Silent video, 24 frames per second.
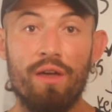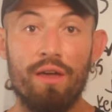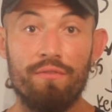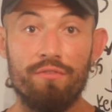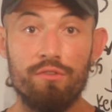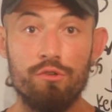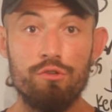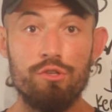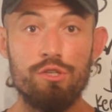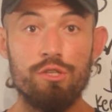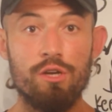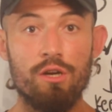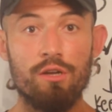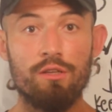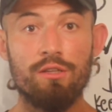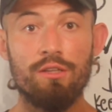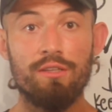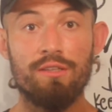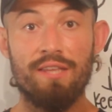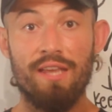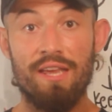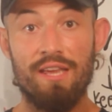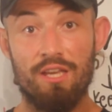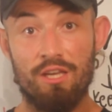If you start
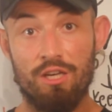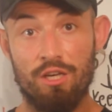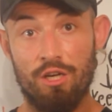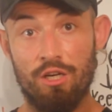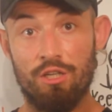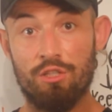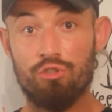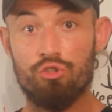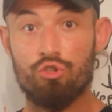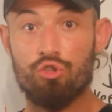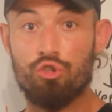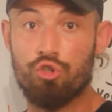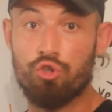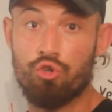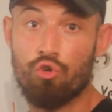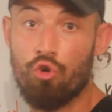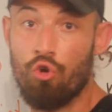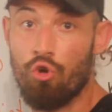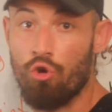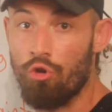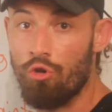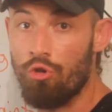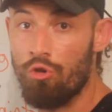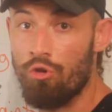to take
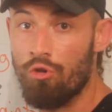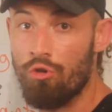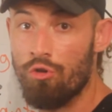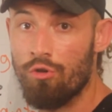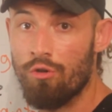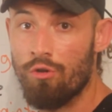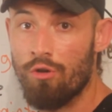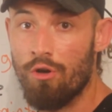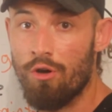control,